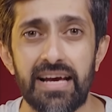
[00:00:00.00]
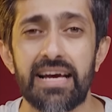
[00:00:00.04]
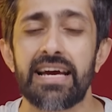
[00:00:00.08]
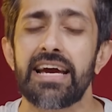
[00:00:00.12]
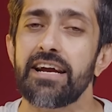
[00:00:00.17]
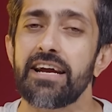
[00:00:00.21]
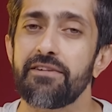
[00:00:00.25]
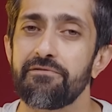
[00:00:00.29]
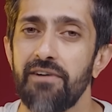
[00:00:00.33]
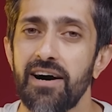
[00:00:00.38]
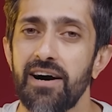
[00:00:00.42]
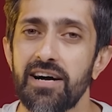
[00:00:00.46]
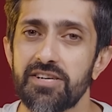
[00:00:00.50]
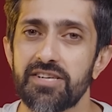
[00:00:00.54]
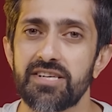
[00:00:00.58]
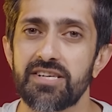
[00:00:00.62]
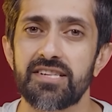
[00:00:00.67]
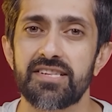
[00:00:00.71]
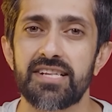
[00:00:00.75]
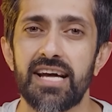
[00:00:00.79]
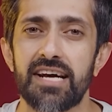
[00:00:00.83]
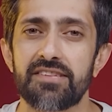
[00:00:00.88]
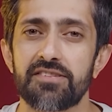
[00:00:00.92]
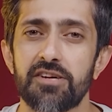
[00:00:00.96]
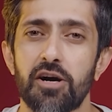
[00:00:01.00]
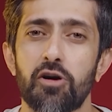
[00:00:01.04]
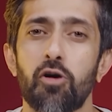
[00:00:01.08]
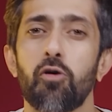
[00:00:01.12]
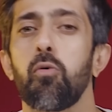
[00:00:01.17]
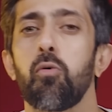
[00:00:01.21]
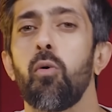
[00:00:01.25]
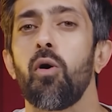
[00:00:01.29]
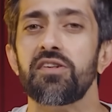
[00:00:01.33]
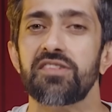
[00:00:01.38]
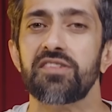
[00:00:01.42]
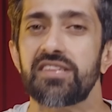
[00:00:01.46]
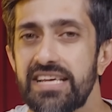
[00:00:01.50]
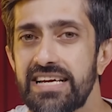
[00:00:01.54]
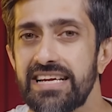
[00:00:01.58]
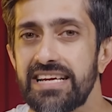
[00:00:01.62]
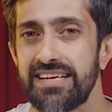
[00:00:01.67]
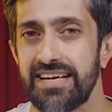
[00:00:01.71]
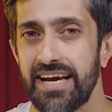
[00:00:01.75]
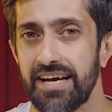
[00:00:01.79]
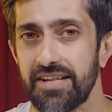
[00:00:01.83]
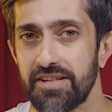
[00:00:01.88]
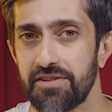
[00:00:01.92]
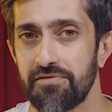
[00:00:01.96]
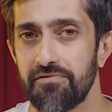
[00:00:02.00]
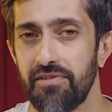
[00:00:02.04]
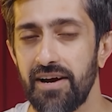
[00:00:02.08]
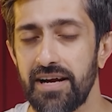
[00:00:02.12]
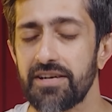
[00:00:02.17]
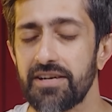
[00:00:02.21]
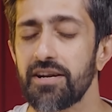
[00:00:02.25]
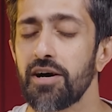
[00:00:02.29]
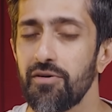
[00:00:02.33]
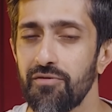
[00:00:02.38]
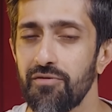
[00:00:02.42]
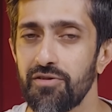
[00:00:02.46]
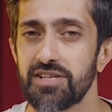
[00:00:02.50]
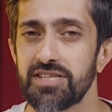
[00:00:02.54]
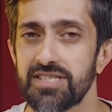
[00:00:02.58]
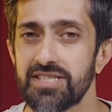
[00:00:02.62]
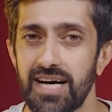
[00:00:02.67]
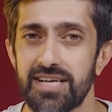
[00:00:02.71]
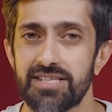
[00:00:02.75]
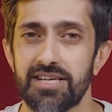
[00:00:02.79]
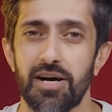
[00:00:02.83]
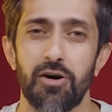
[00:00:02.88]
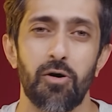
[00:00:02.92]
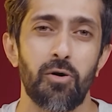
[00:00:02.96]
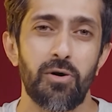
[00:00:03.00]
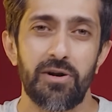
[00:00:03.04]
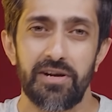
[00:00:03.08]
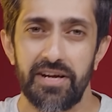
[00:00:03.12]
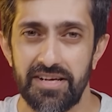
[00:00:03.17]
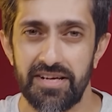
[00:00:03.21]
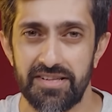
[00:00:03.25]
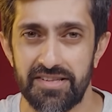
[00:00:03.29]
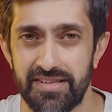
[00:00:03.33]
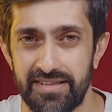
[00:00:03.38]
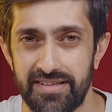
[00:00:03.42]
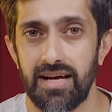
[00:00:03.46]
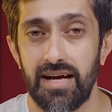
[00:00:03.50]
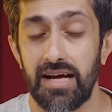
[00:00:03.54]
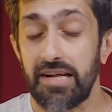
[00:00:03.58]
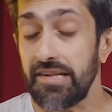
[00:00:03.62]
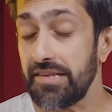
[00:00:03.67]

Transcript: It functions as a quasi-index fund for the Tata Holdings.